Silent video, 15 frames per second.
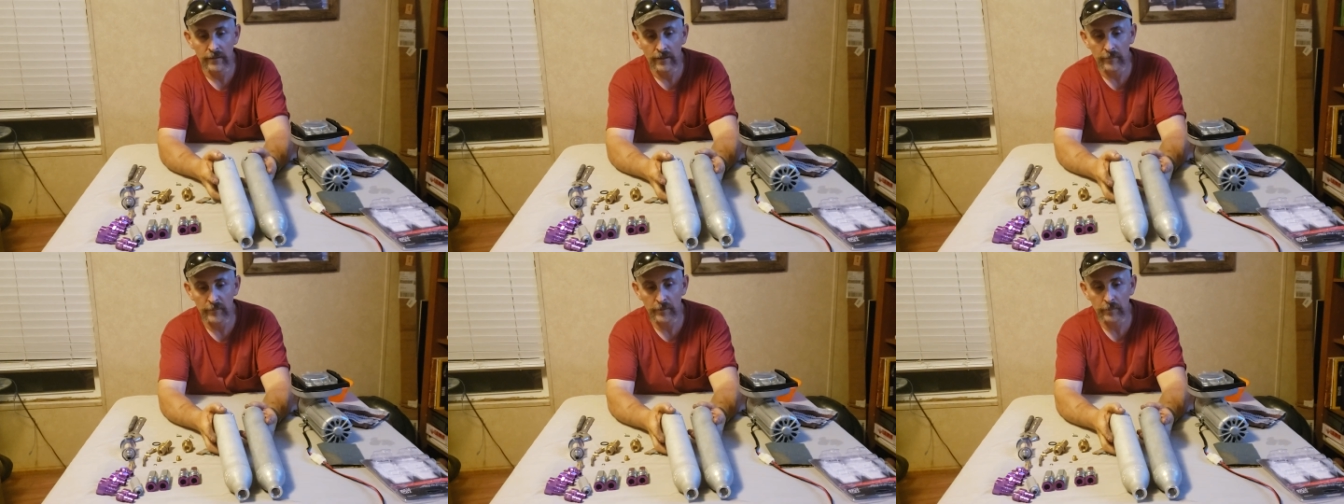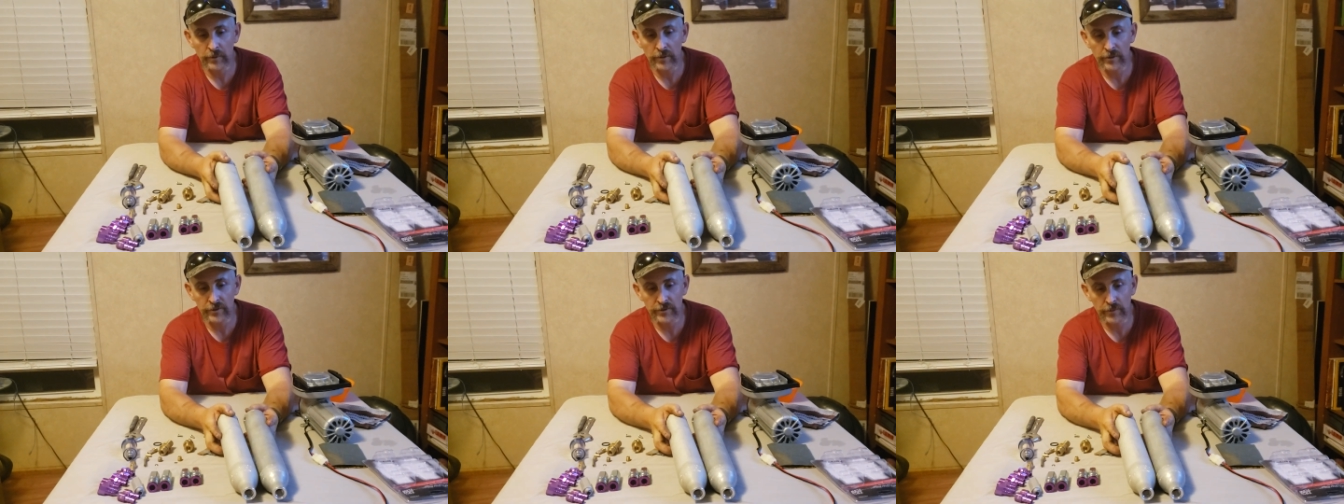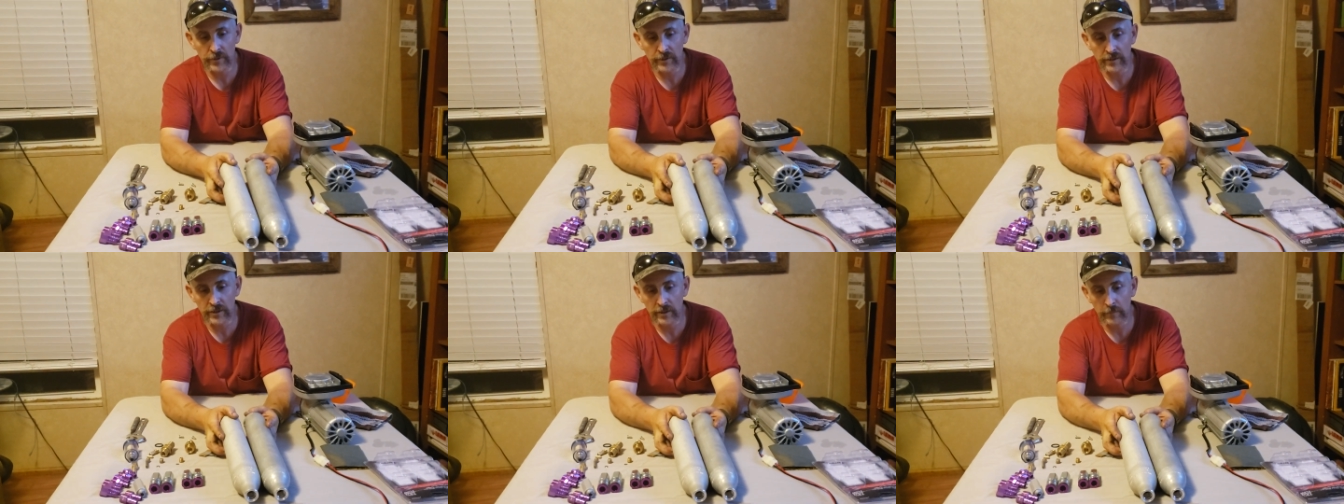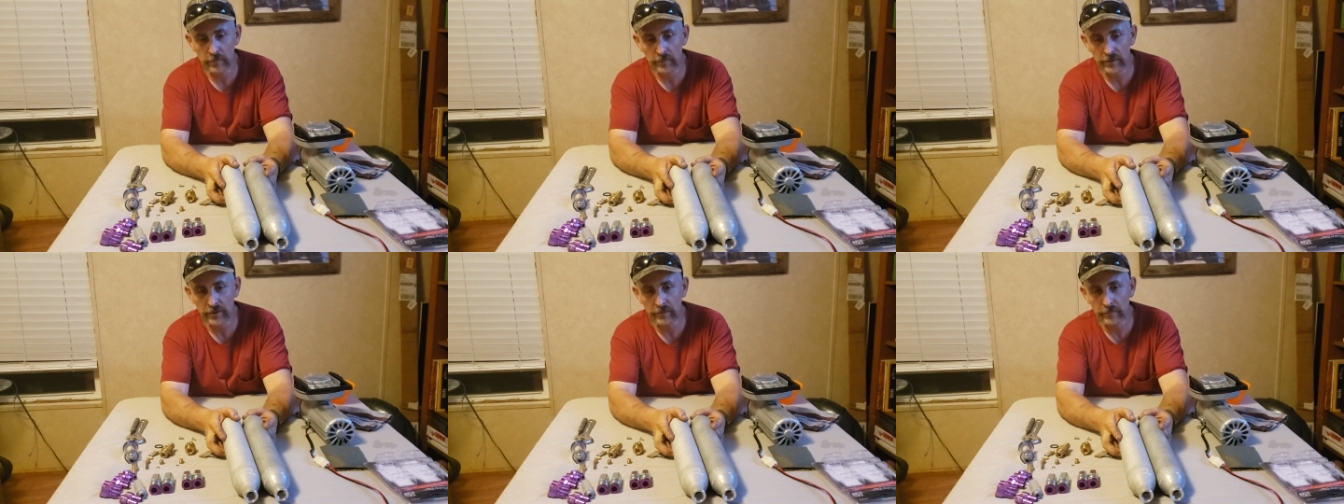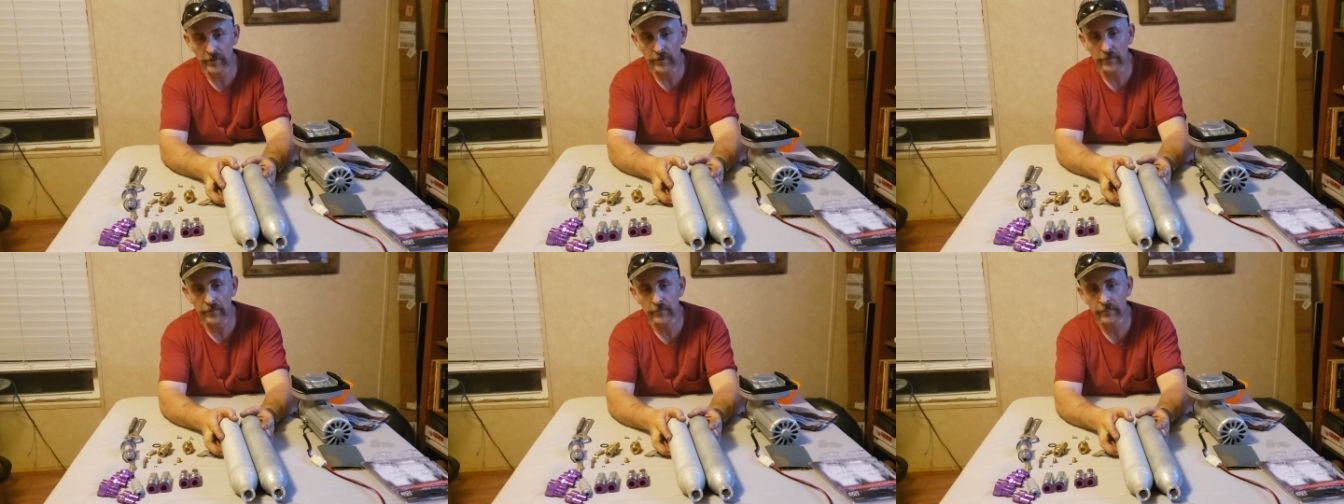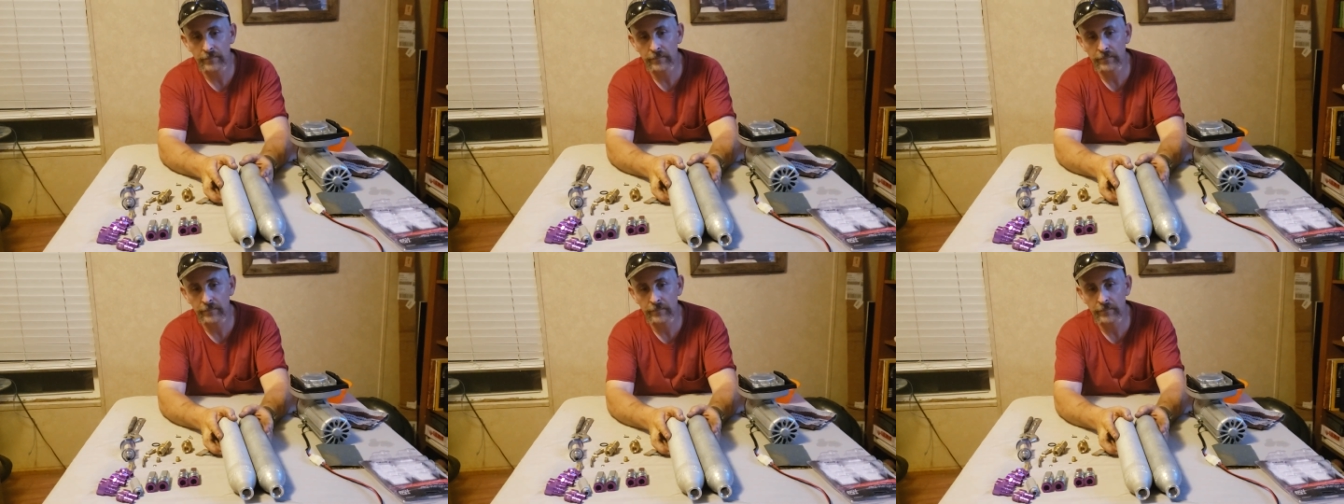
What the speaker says: I'm going to put a joint coupler in the middle.